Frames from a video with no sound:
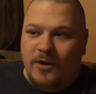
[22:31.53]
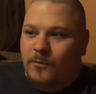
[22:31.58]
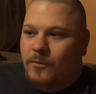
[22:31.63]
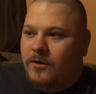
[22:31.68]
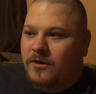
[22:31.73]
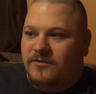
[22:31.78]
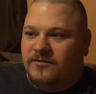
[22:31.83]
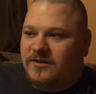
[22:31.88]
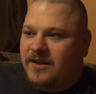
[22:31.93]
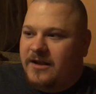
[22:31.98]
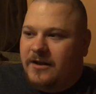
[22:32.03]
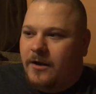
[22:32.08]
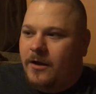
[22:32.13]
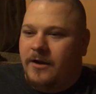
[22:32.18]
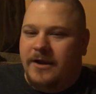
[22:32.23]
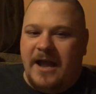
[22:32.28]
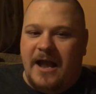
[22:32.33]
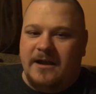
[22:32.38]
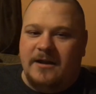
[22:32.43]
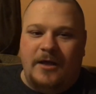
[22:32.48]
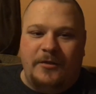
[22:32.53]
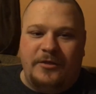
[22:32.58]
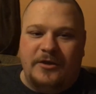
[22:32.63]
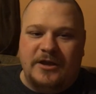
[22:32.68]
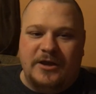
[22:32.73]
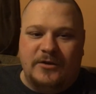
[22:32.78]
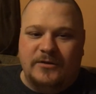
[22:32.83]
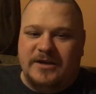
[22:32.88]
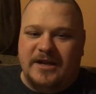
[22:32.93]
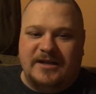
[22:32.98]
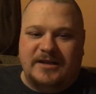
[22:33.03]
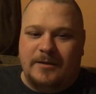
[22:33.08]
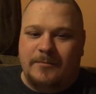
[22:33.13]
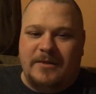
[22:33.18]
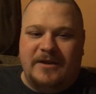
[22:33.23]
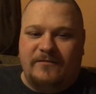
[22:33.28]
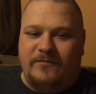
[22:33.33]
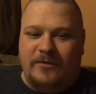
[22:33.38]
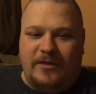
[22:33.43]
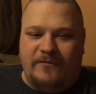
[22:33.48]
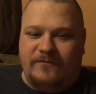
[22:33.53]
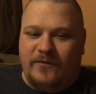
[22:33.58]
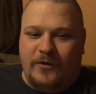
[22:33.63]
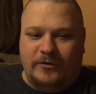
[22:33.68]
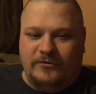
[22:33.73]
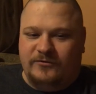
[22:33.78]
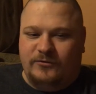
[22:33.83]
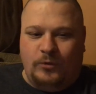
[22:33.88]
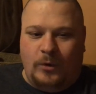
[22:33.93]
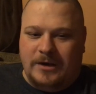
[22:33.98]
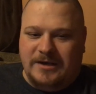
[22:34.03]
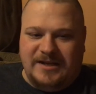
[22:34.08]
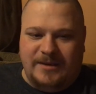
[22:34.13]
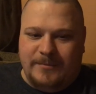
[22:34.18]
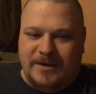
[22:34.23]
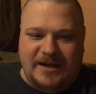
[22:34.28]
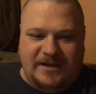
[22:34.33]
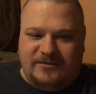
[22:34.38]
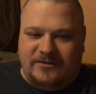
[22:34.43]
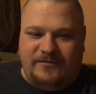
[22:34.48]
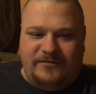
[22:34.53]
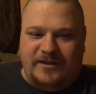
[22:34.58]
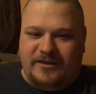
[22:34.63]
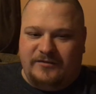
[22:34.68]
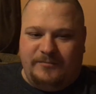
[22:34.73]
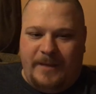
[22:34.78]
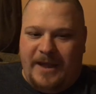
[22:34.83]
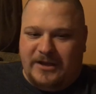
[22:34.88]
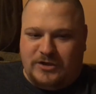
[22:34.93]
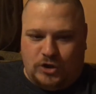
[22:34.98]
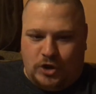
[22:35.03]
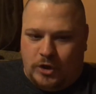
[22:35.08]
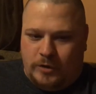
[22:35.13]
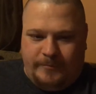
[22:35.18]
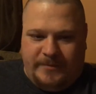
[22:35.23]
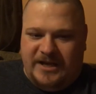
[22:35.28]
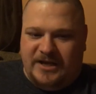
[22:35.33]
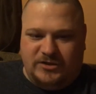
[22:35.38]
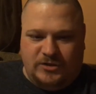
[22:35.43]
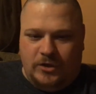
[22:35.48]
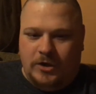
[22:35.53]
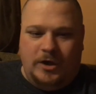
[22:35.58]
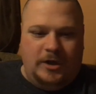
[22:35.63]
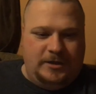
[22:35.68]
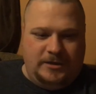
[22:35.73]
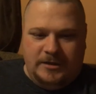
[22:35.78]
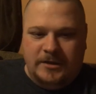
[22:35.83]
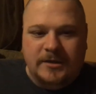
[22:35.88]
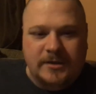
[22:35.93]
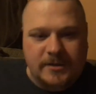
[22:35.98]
where it's like, oh yeah, nothing you did to me for the first 20 minutes of this match hurt me at all.